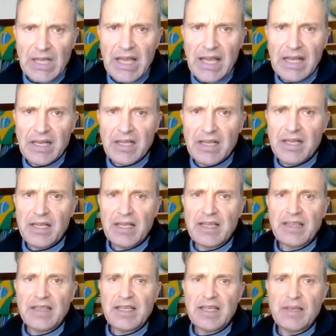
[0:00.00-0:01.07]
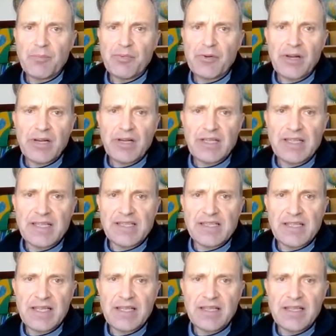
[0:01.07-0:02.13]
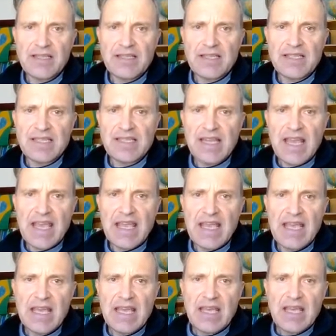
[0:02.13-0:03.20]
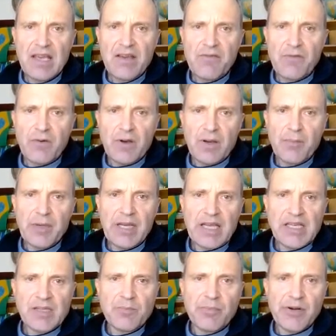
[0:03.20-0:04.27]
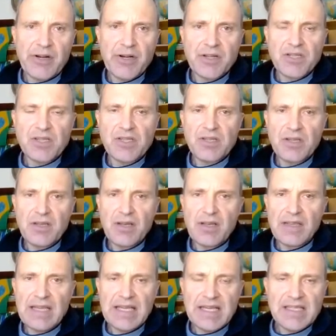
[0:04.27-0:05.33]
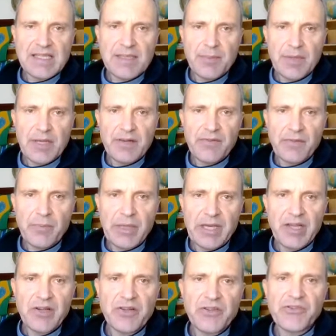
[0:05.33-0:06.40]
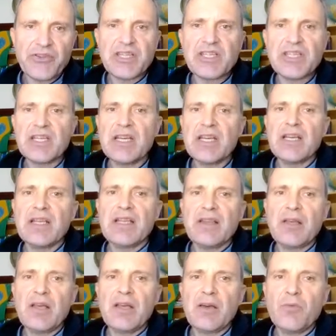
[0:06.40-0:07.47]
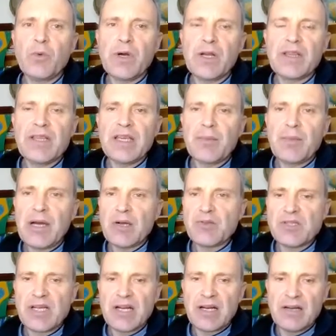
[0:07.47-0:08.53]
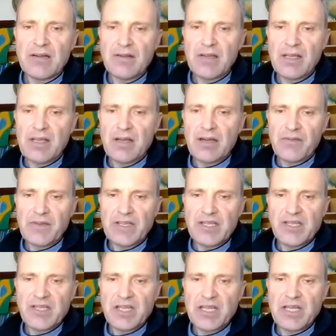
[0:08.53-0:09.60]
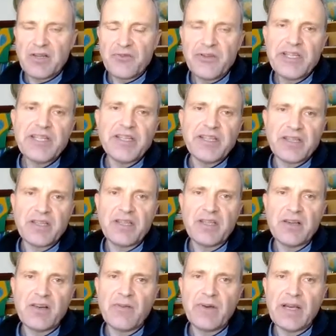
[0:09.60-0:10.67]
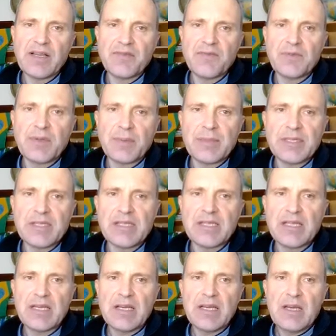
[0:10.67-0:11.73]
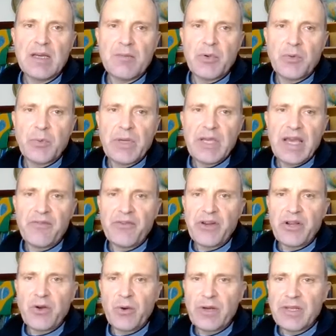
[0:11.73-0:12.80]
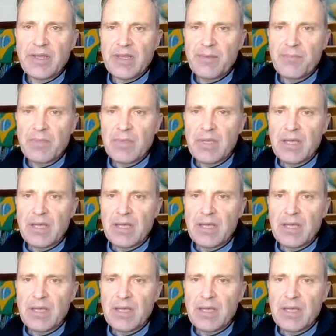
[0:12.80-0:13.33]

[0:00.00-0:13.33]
in the product list, it doesn't say for combination products, and that is typical for many countries, what the amounts are of each ingredient or active substance. But we have recorded them